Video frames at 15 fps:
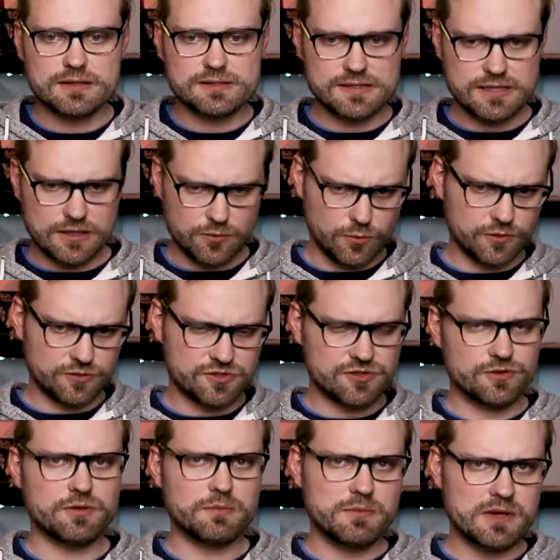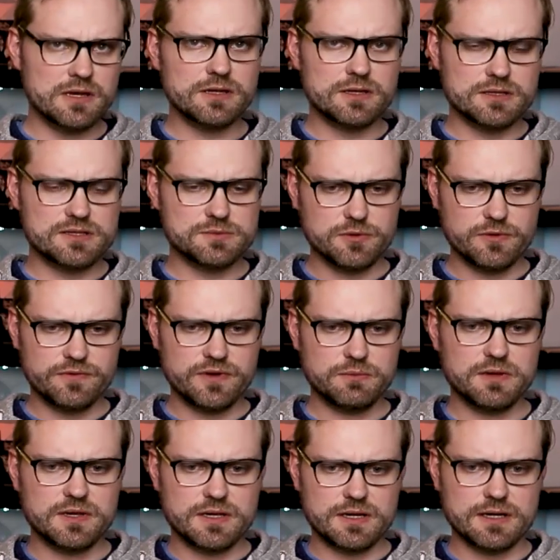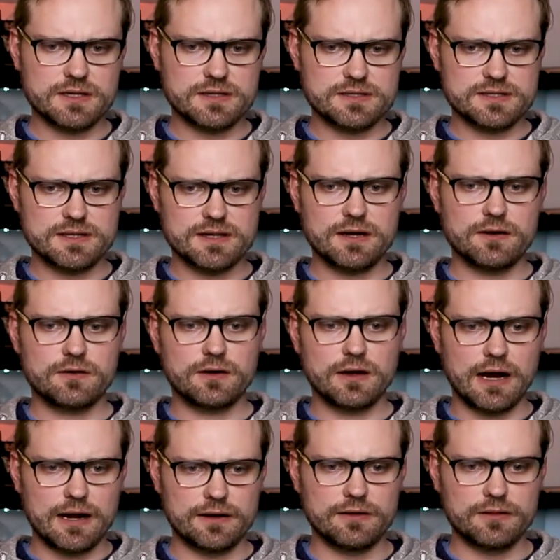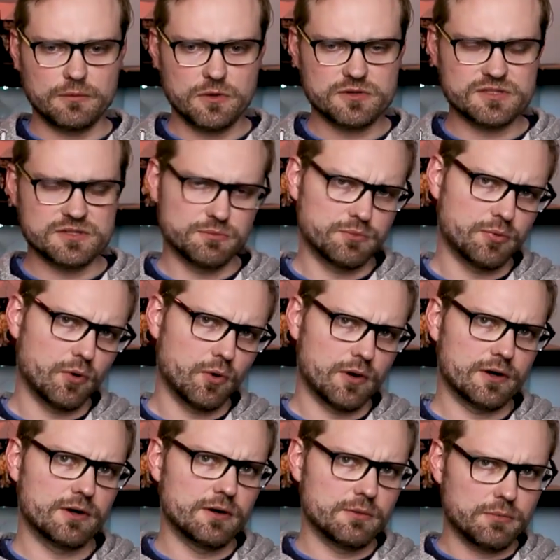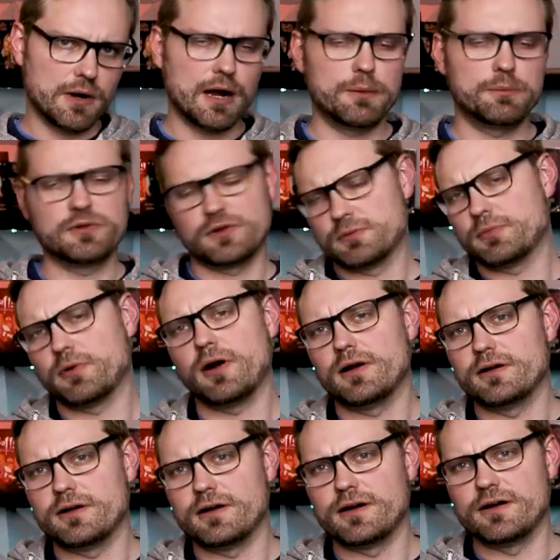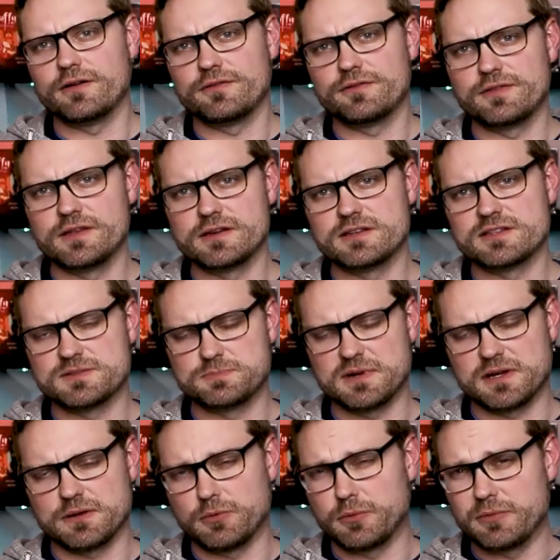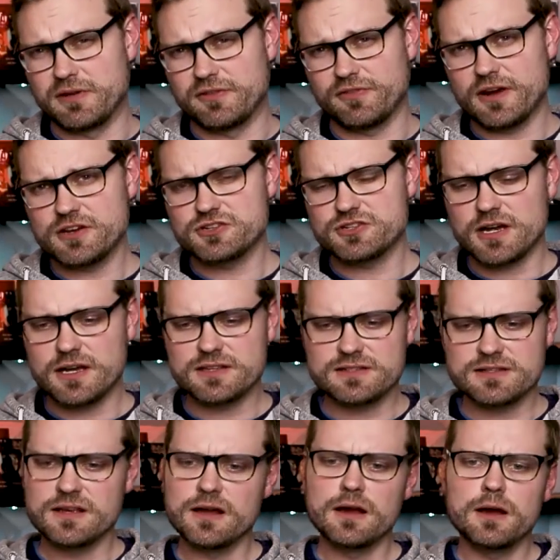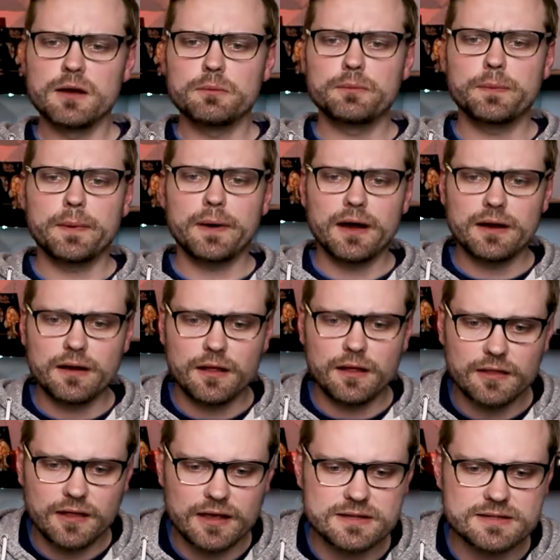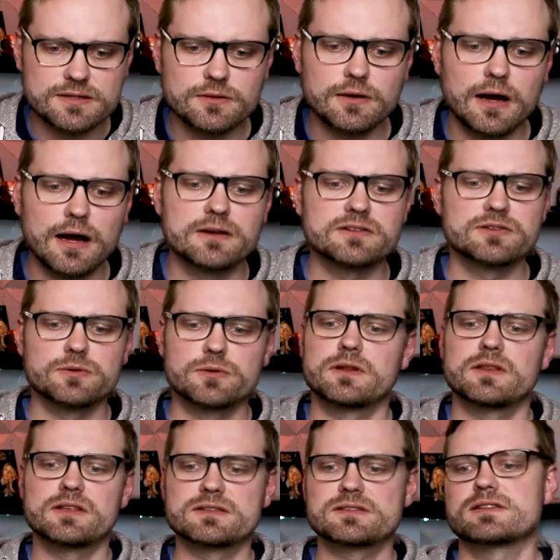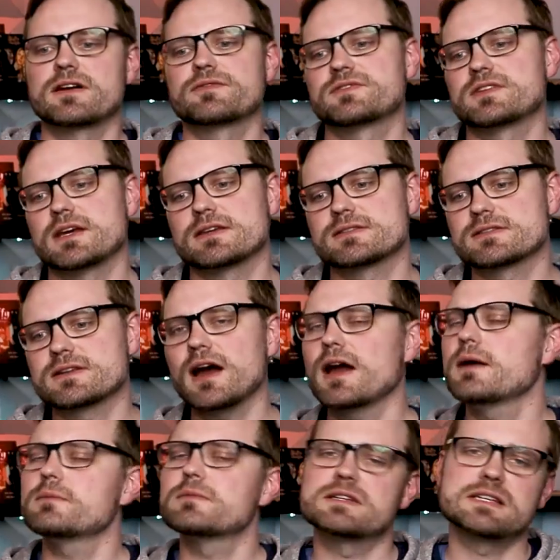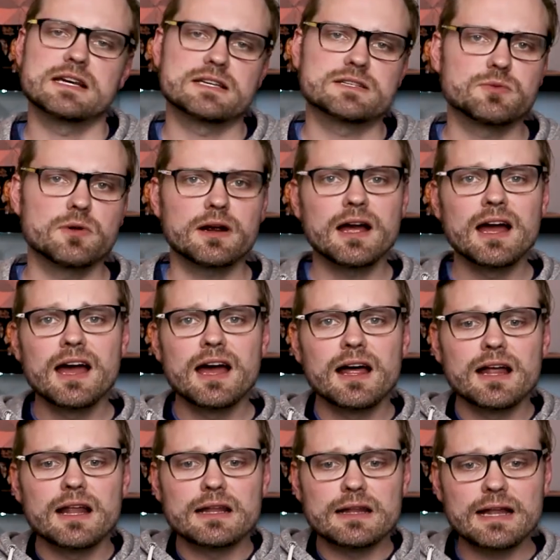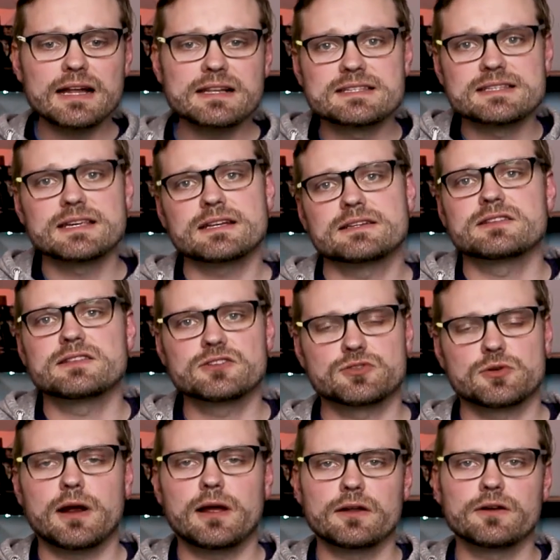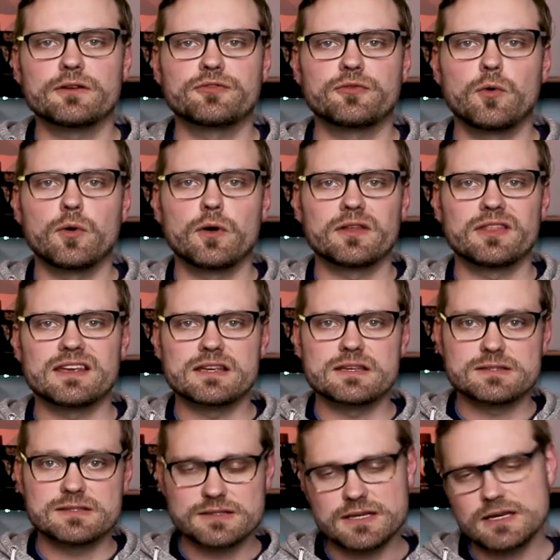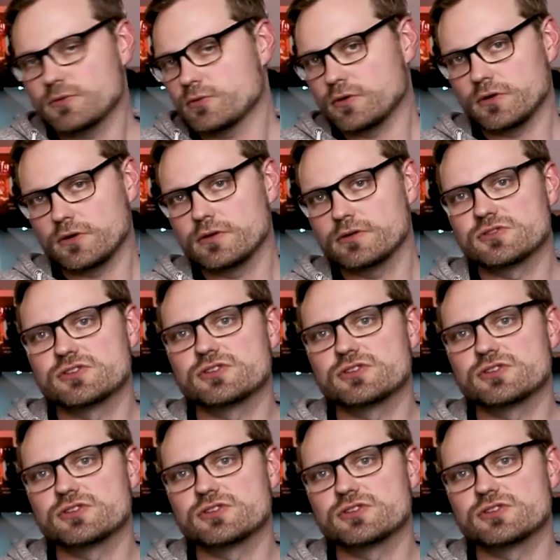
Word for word: a sequel to the Minions movie because they're kind of the most important and popular part of the Despicable Me franchise, but they still got to it. This stuff takes time, it takes work. Let's get to the trailer for the sequel